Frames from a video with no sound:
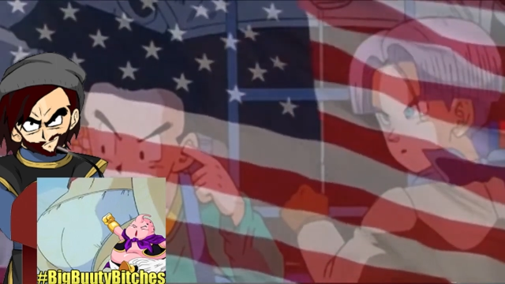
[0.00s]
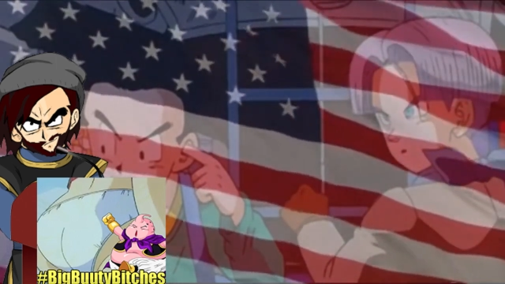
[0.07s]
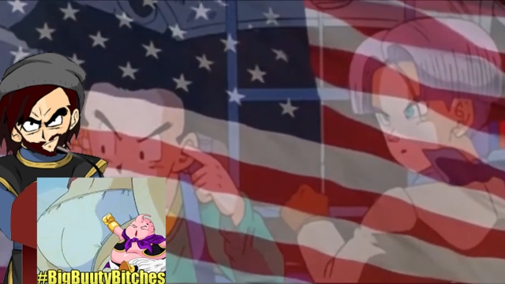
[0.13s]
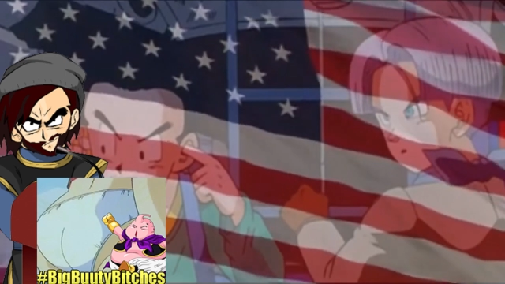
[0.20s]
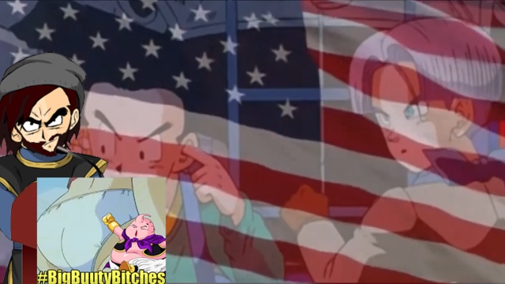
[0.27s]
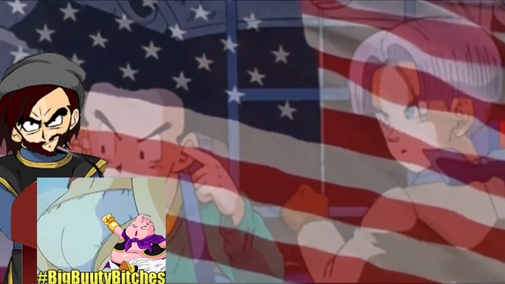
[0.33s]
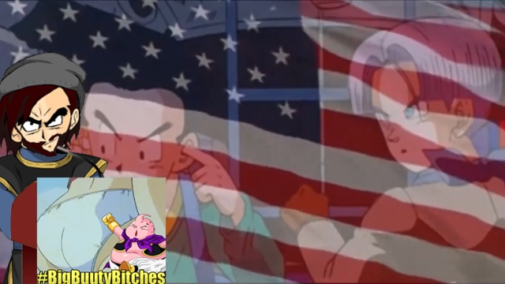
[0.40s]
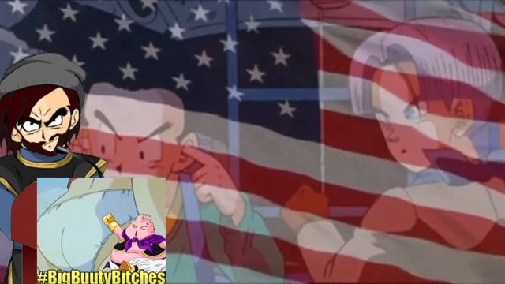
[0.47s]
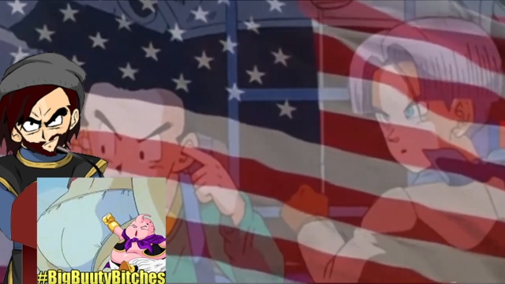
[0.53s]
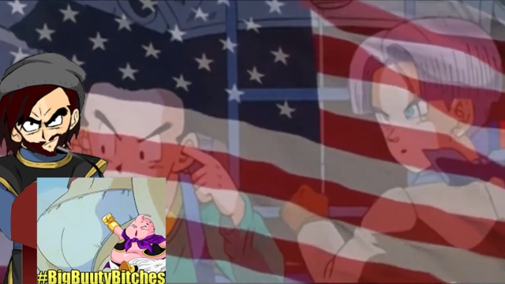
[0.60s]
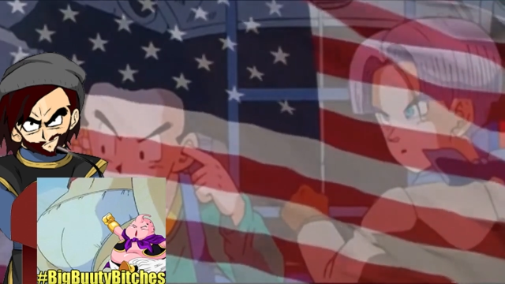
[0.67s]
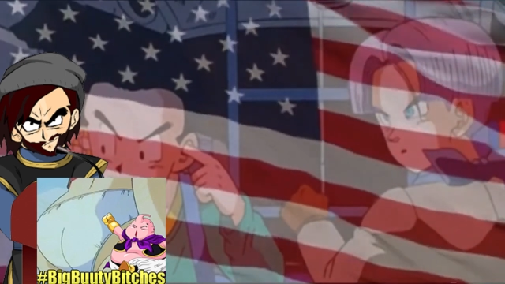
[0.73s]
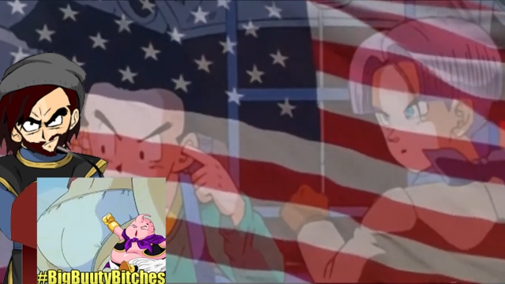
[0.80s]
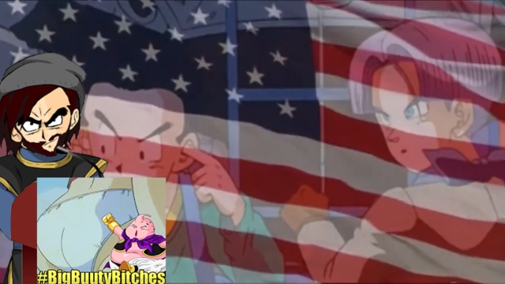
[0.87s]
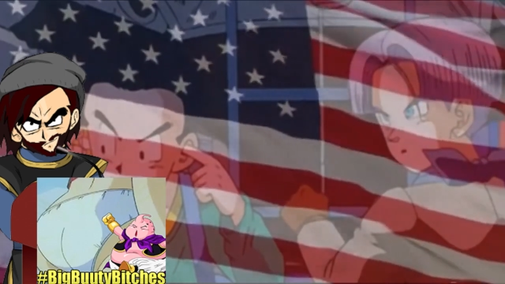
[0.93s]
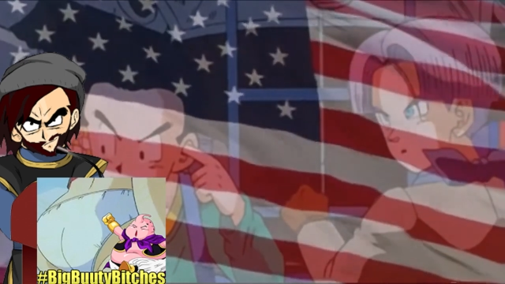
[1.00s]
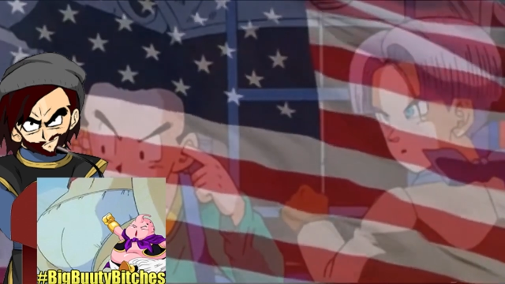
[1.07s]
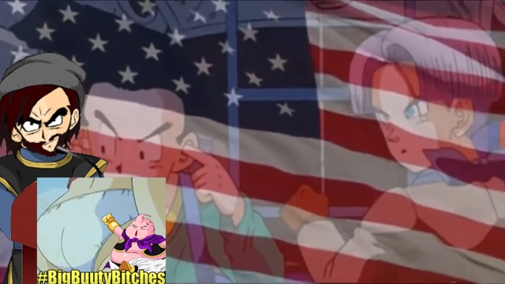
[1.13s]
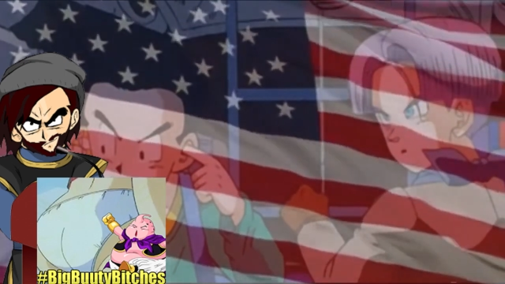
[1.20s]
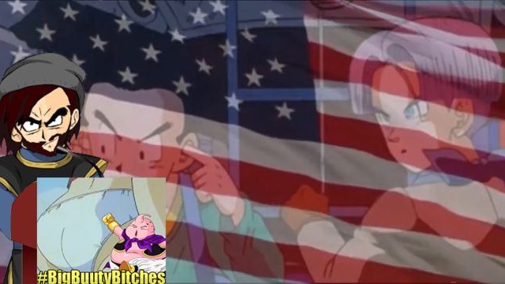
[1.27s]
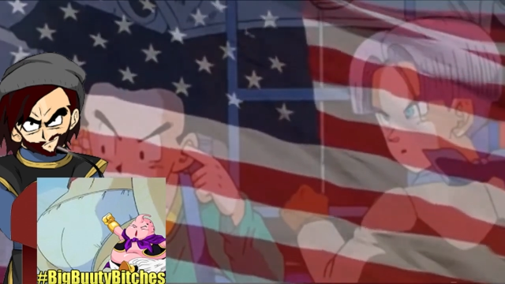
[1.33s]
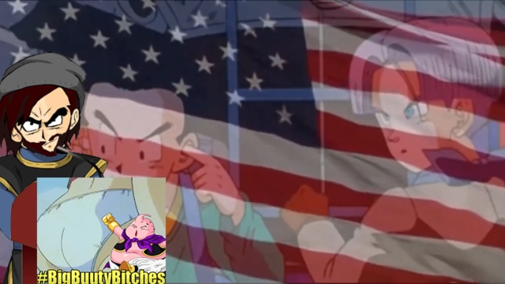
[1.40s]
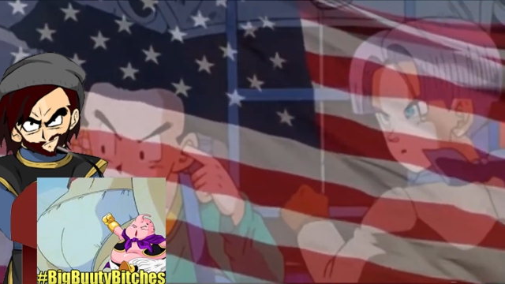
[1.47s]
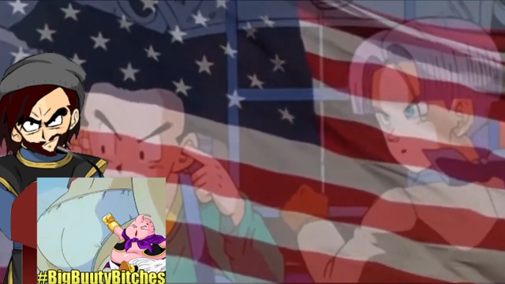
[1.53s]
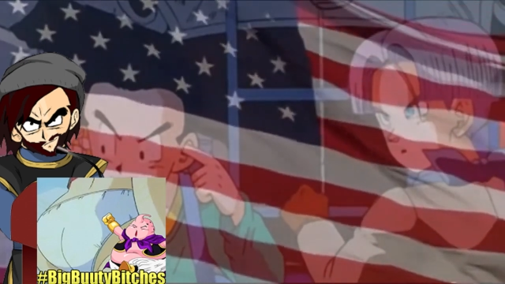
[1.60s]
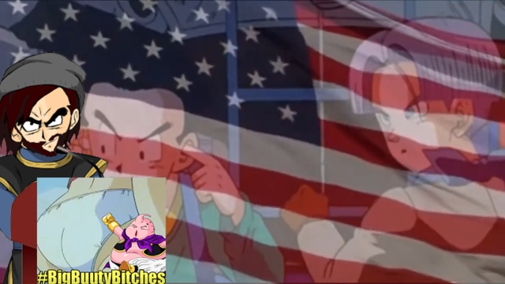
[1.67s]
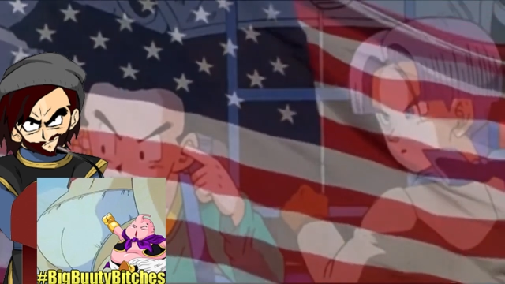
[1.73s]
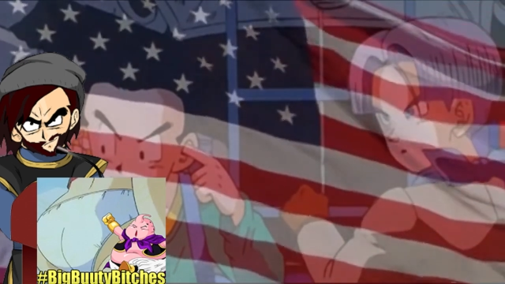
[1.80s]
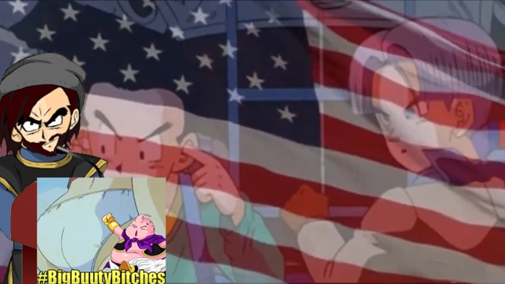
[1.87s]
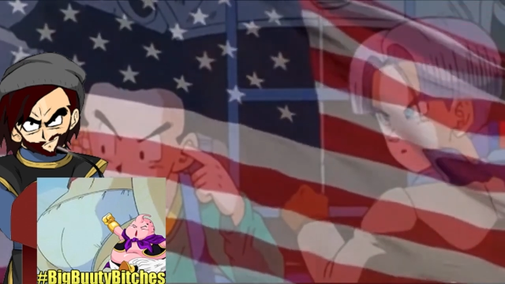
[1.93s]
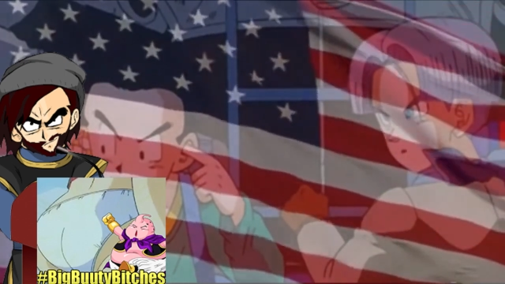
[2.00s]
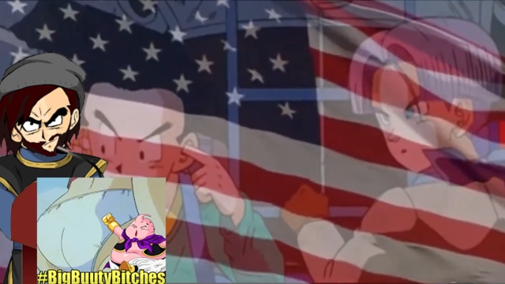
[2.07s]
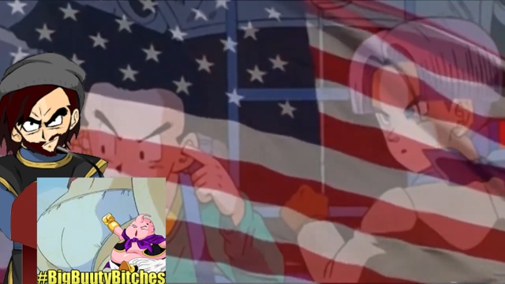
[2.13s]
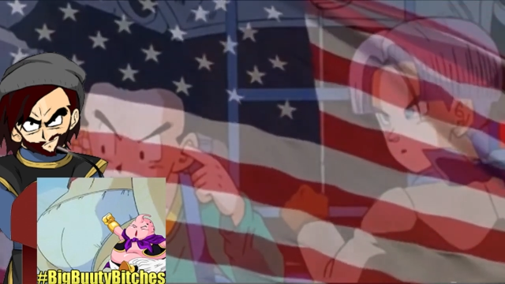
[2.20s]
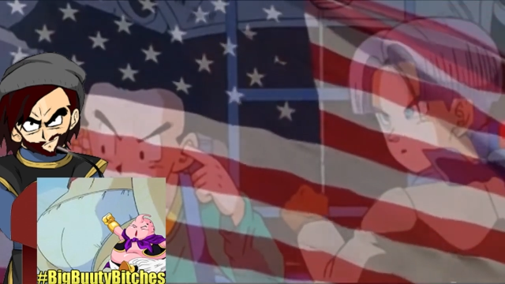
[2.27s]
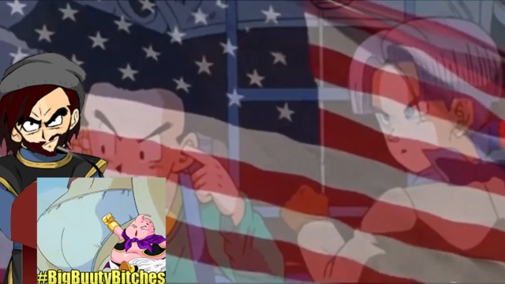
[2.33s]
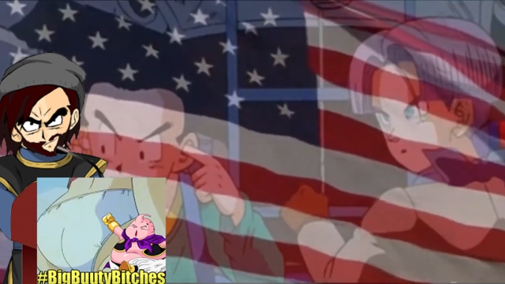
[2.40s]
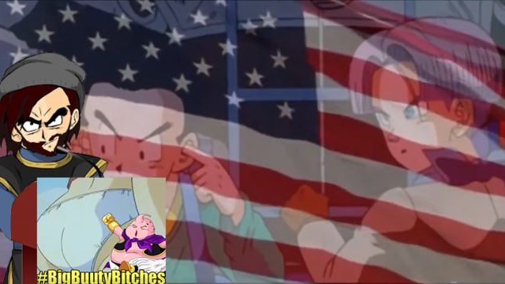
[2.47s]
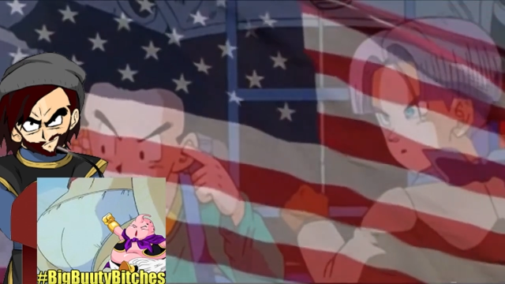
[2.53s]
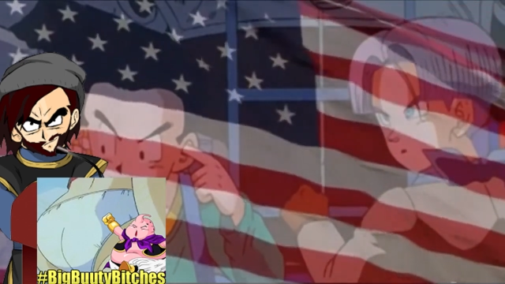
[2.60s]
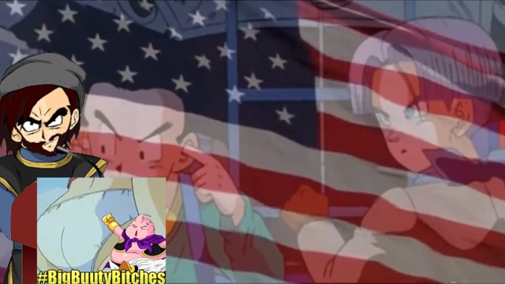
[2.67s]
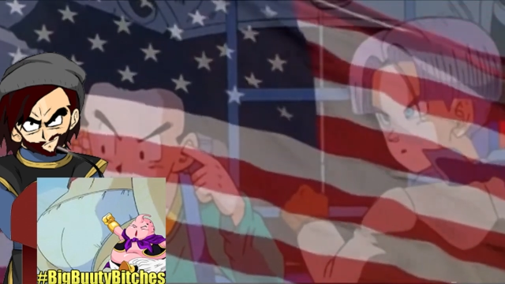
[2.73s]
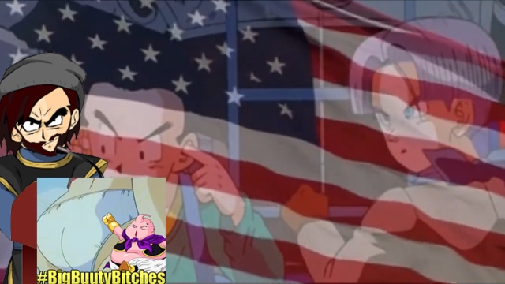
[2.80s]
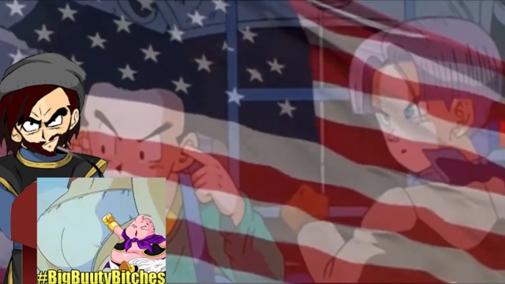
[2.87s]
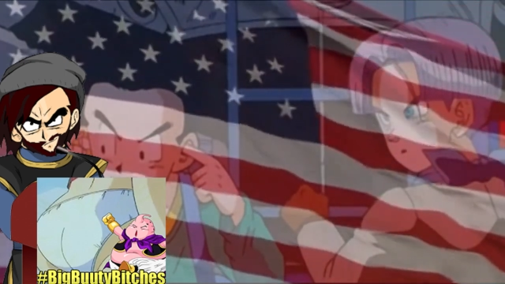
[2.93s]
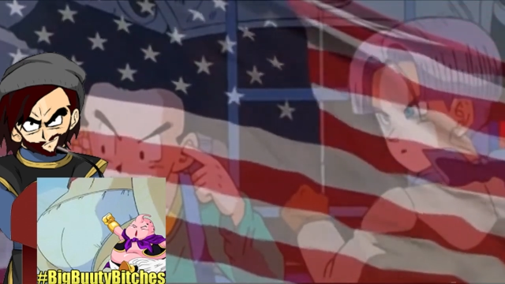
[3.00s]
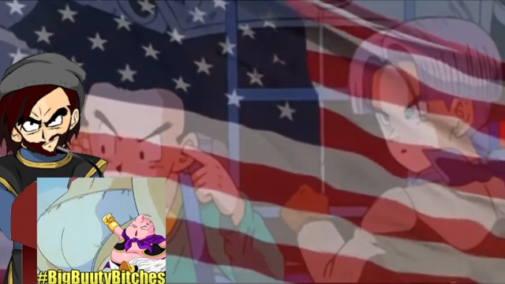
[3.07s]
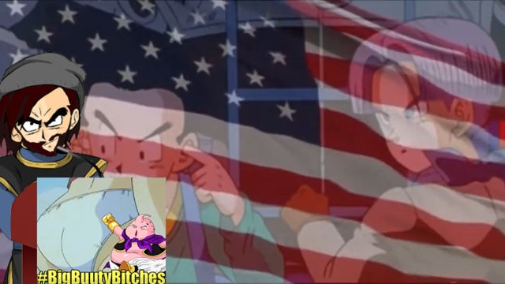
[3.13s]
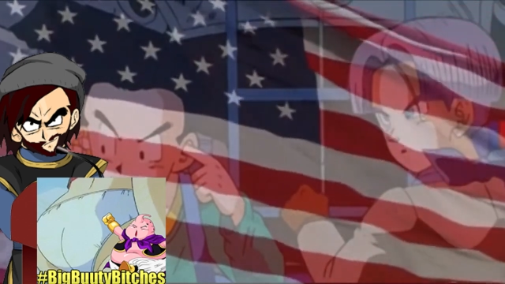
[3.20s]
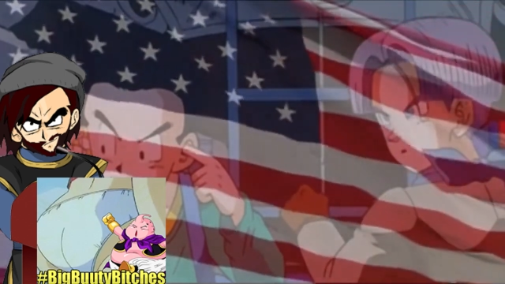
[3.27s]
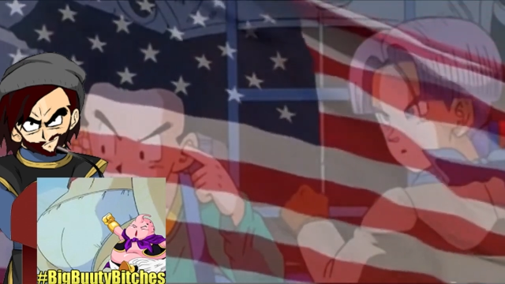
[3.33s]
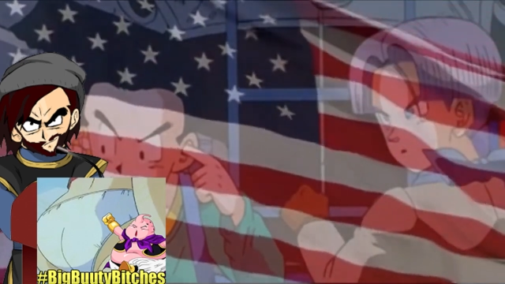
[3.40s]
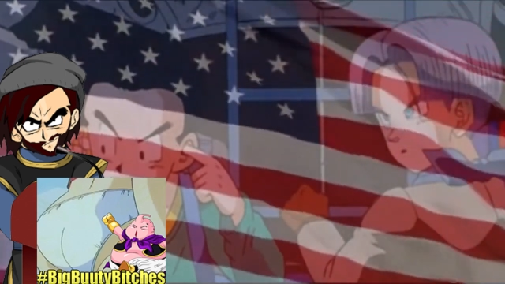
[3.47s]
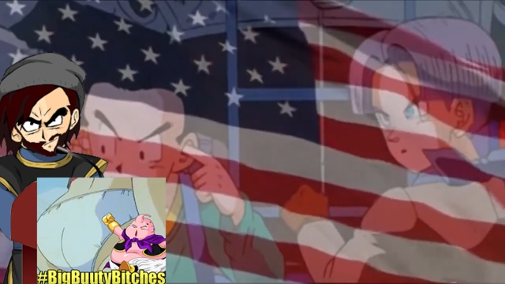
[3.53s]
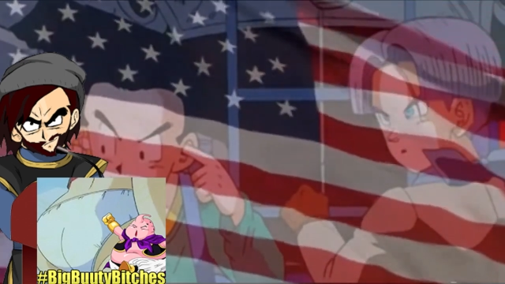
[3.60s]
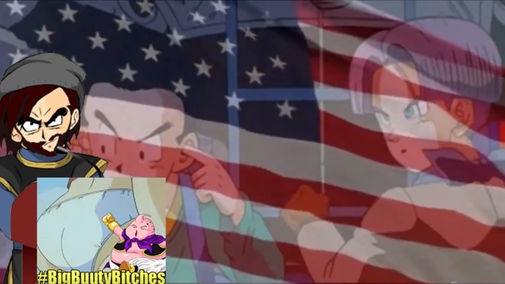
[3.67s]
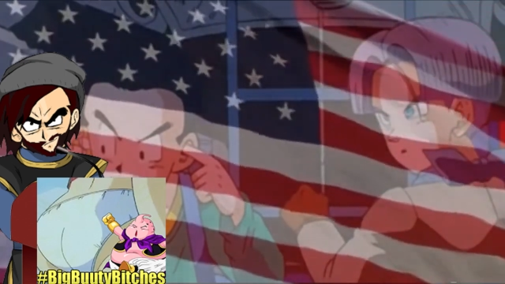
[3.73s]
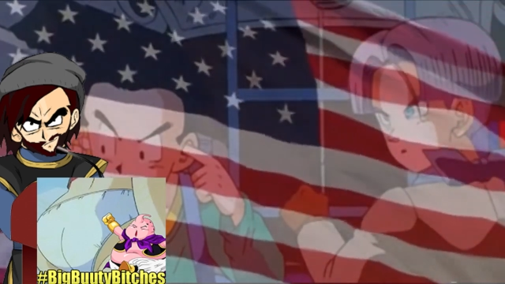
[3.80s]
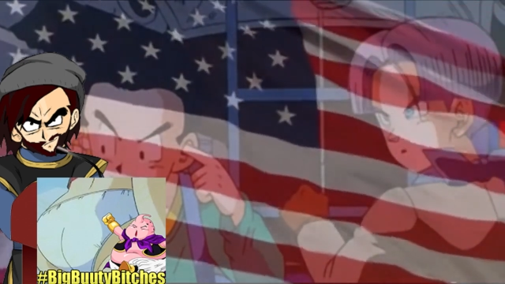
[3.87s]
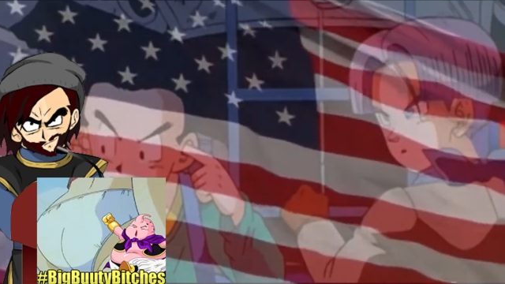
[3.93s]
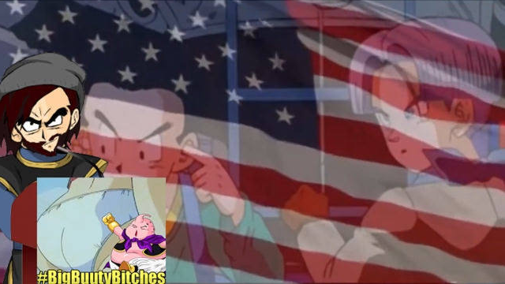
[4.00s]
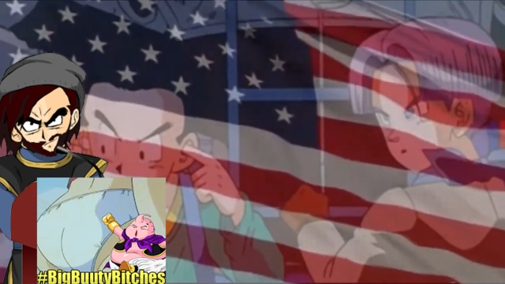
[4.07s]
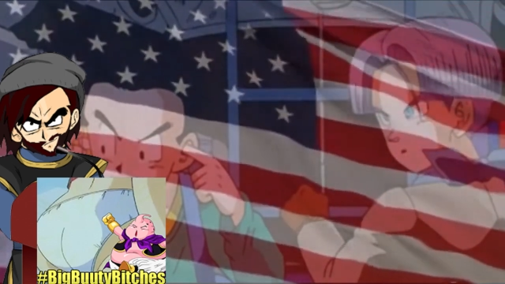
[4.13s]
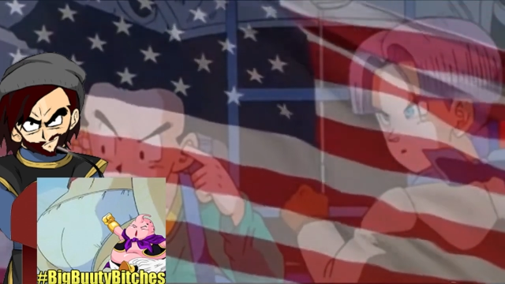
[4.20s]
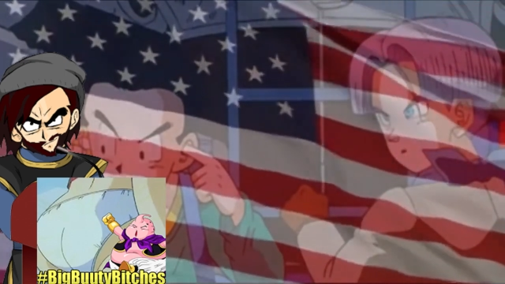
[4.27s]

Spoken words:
[unreadable: no face in view]